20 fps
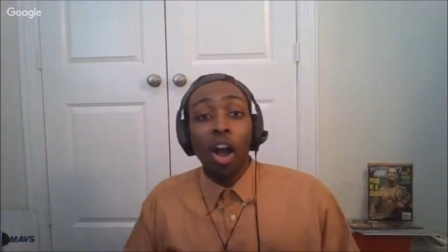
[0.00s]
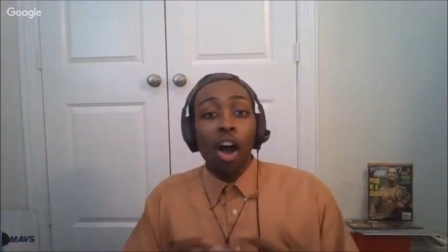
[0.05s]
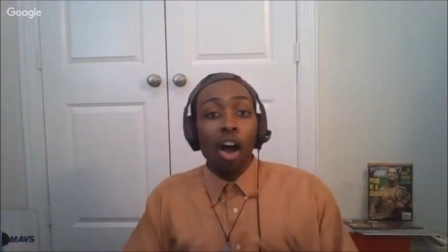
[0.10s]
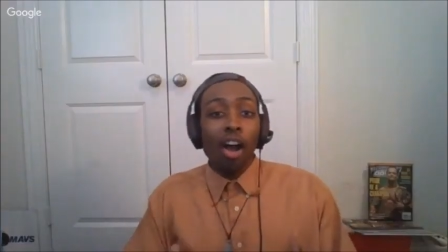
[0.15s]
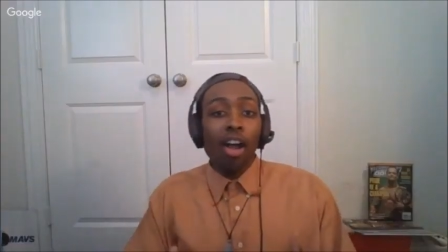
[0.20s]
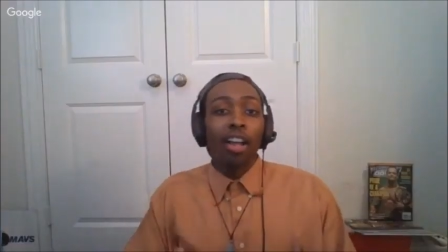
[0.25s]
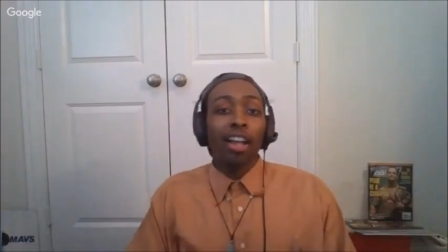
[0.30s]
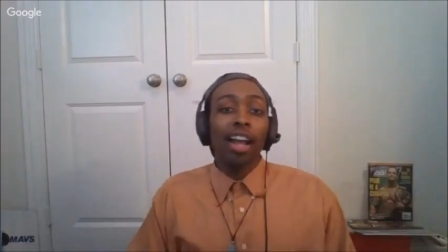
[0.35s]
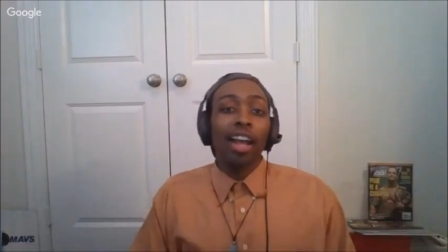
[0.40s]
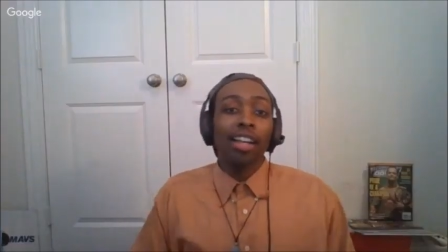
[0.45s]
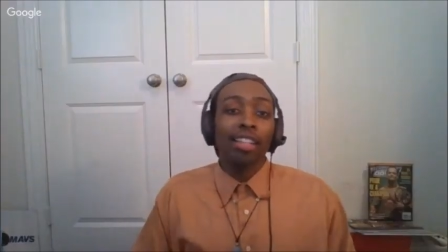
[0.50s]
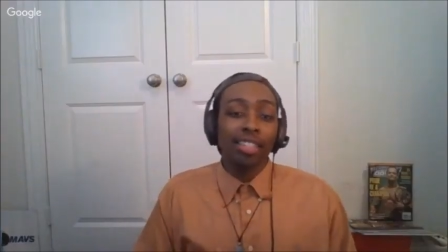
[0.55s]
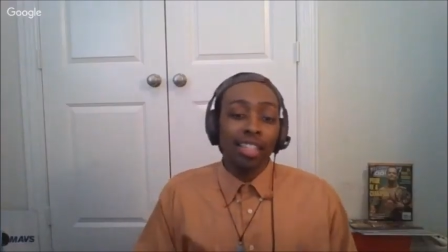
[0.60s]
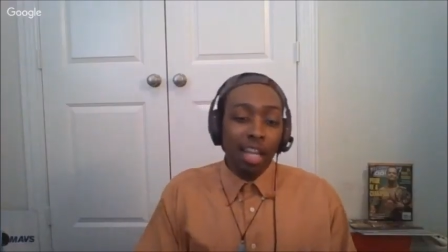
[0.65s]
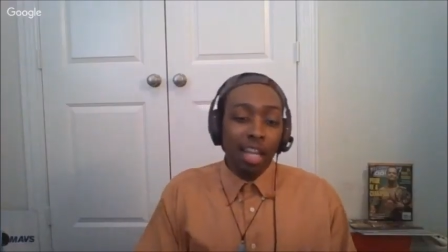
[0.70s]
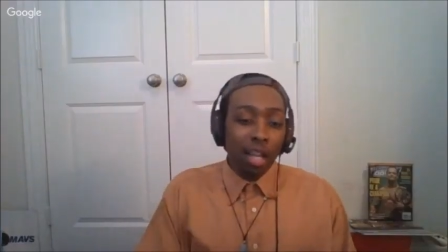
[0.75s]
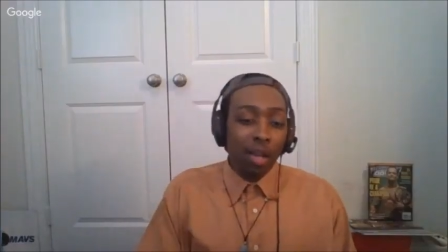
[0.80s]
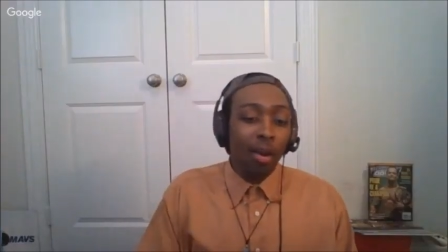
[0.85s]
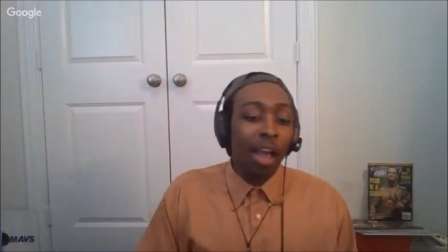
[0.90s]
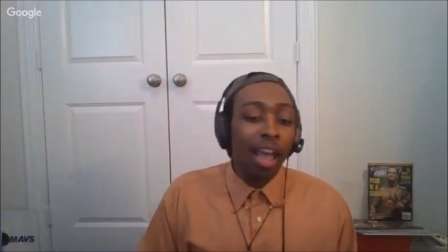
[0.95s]
All right, guys,
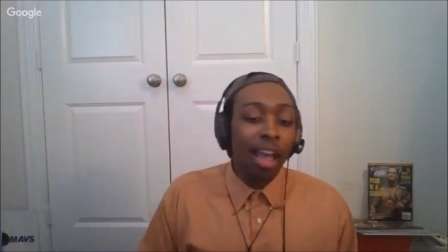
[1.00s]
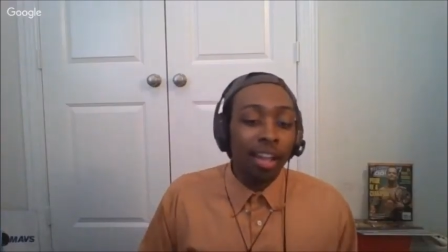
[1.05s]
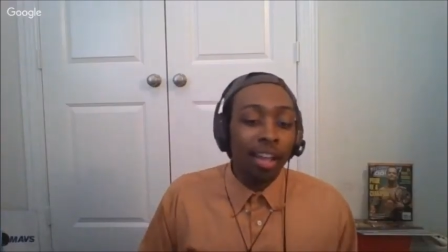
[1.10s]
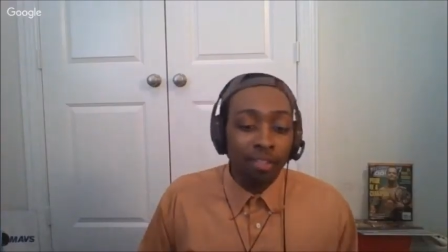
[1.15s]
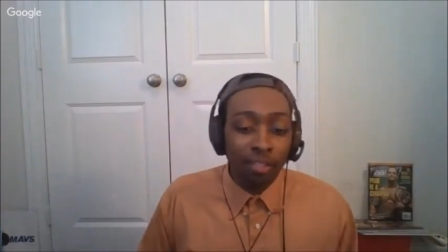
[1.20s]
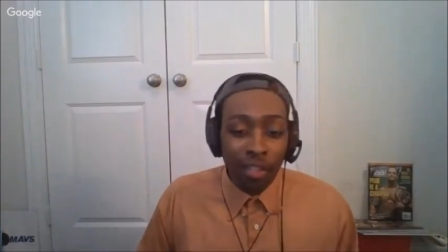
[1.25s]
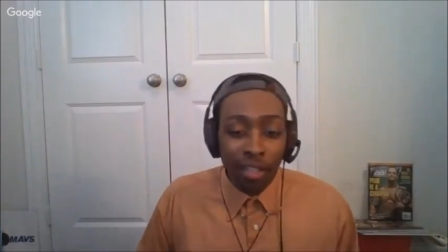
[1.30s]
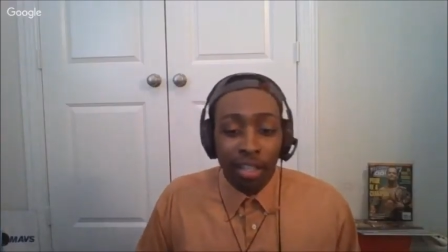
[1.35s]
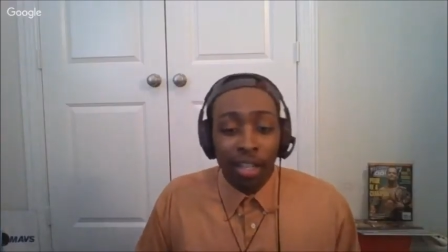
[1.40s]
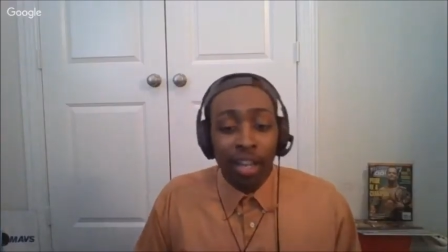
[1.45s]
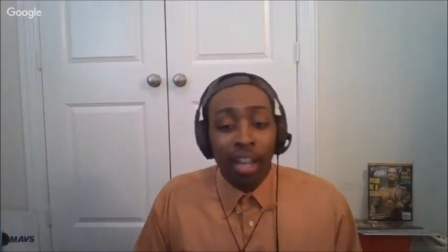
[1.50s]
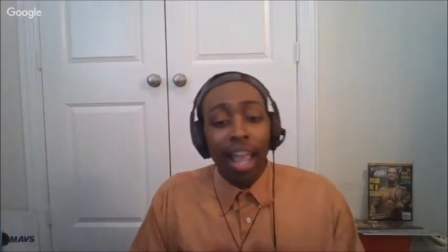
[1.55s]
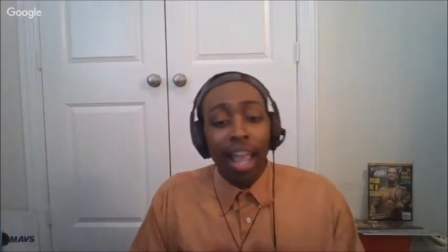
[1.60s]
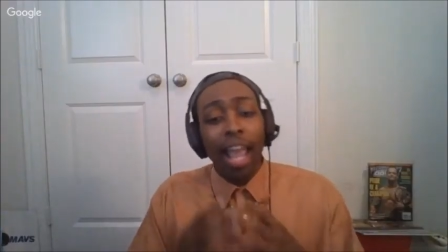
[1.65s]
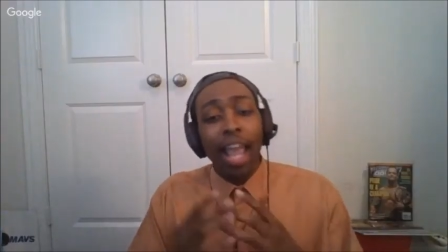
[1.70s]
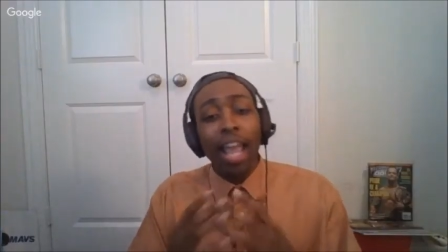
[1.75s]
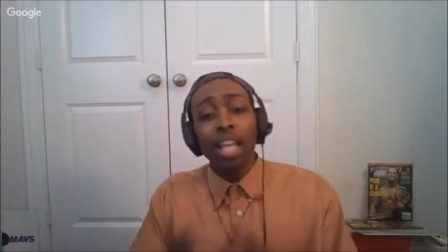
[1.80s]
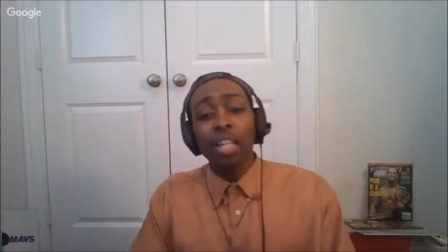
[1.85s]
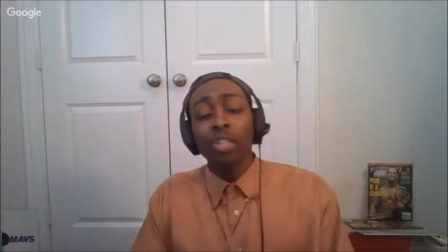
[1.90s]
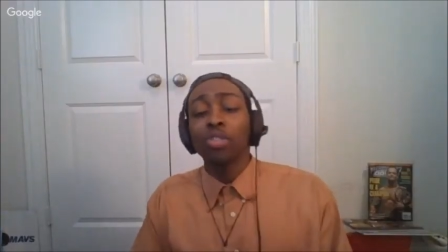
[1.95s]
there you have it.
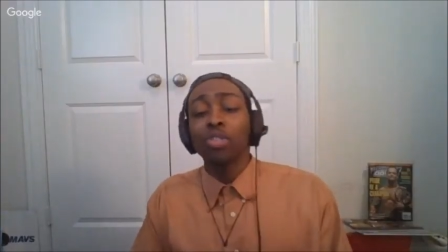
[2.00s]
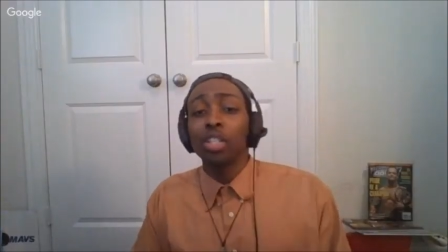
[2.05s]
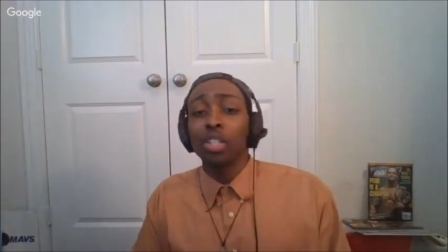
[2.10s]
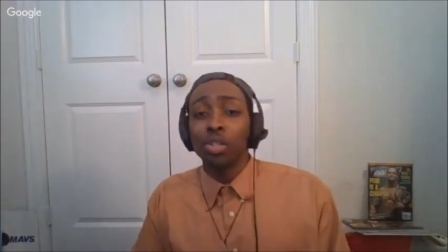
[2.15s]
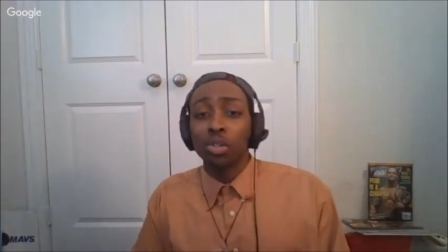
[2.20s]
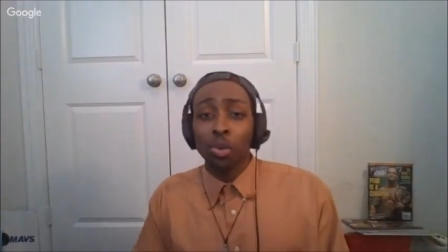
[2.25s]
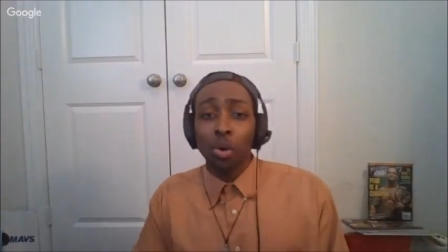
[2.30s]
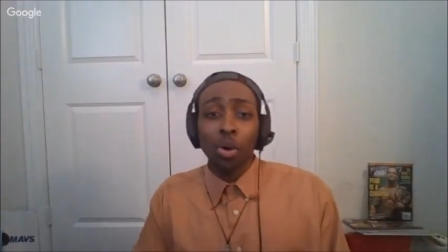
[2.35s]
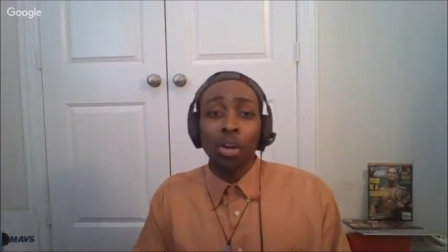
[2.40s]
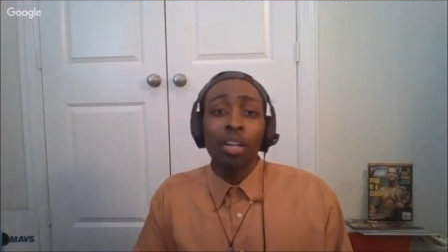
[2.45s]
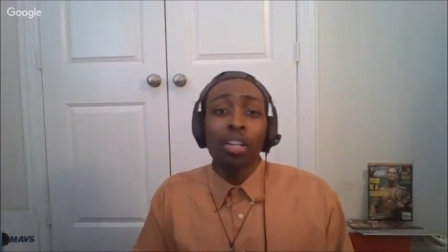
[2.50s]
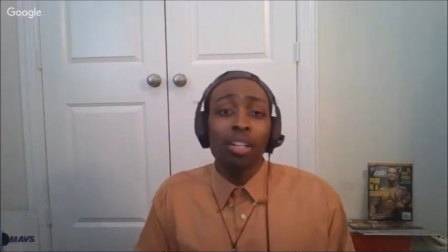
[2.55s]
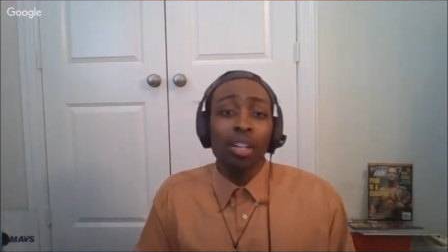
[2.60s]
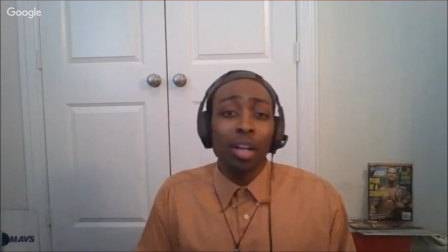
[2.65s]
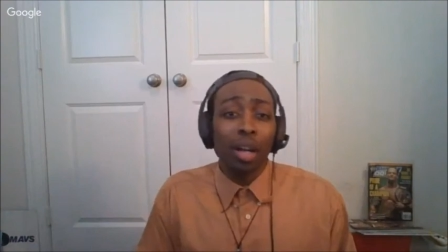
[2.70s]
Adrienne Jordan,